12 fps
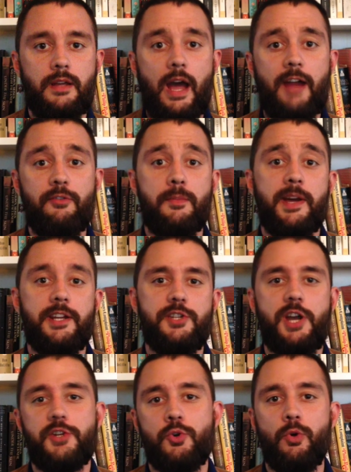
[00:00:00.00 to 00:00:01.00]
Hi everybody,
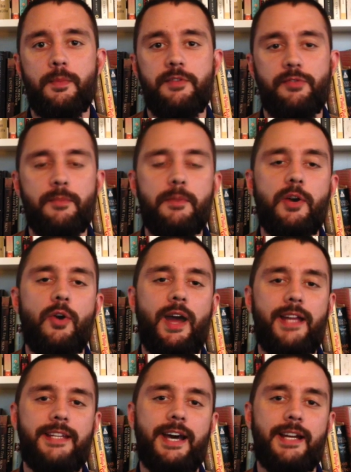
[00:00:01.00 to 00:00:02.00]
Josh Corman from
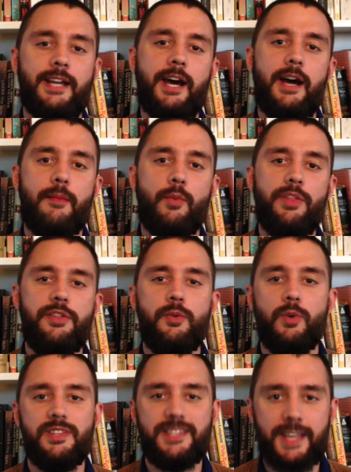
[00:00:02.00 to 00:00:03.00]
bookriot.com with
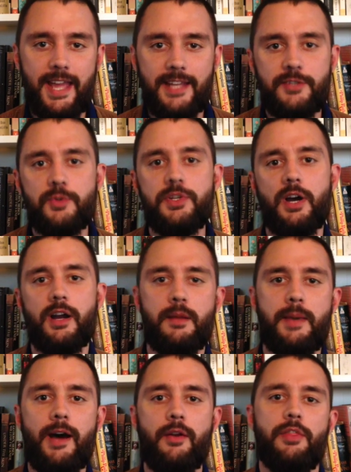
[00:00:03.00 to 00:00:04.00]
you once again to talk
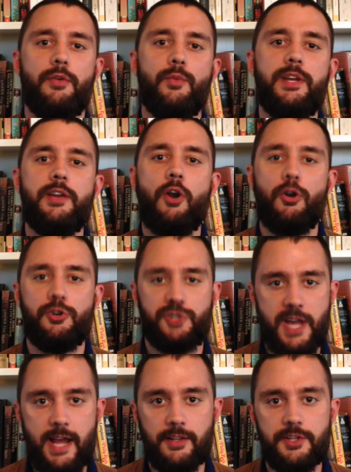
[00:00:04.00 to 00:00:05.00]
about the Read Harder
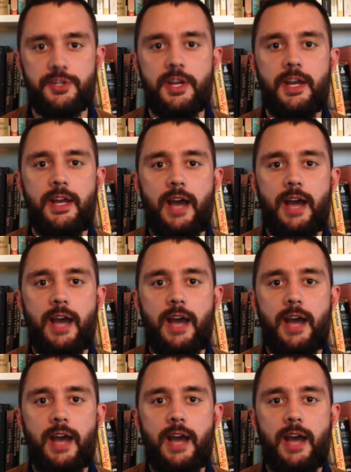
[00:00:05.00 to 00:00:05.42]
Challenge.